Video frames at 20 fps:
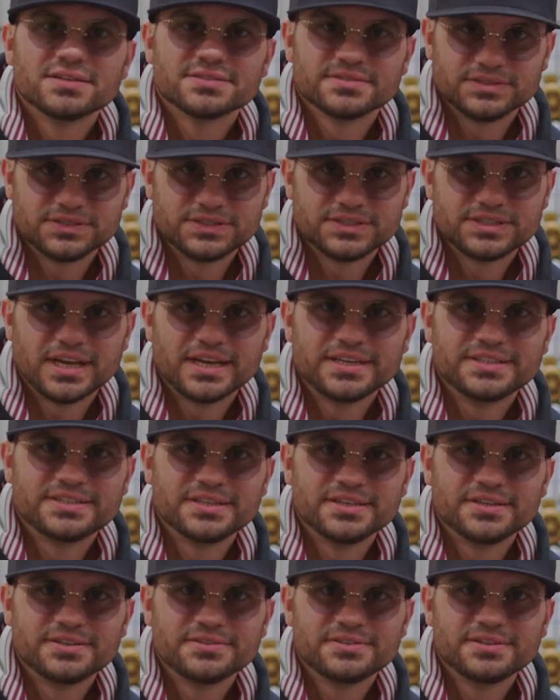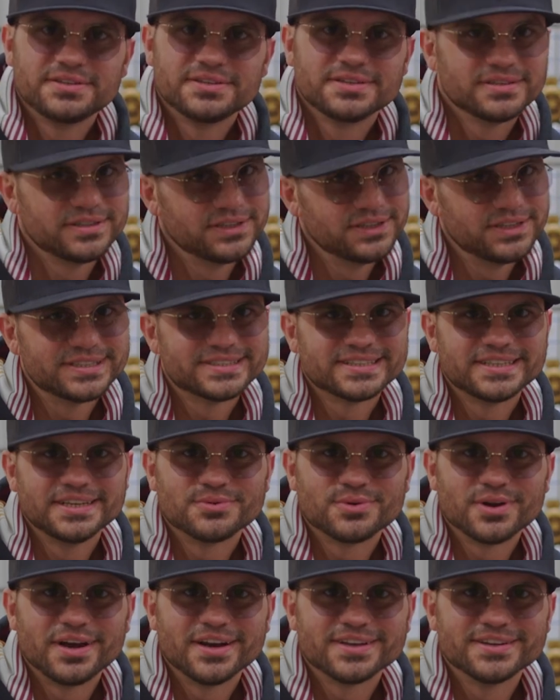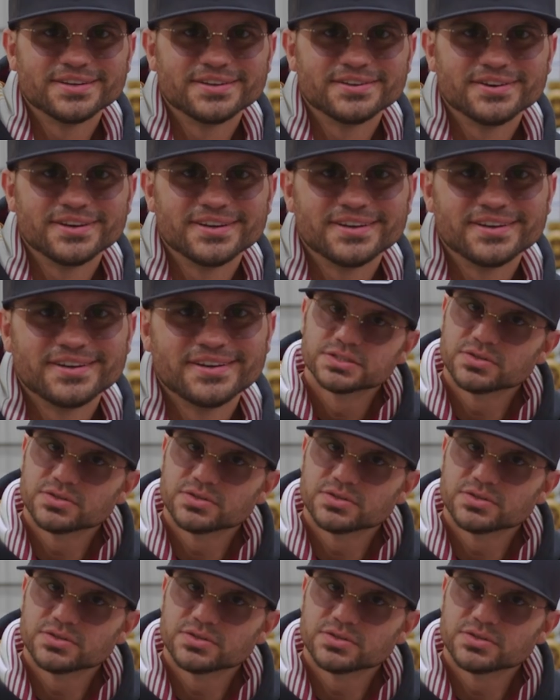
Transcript: So stay tuned, let's get right into it.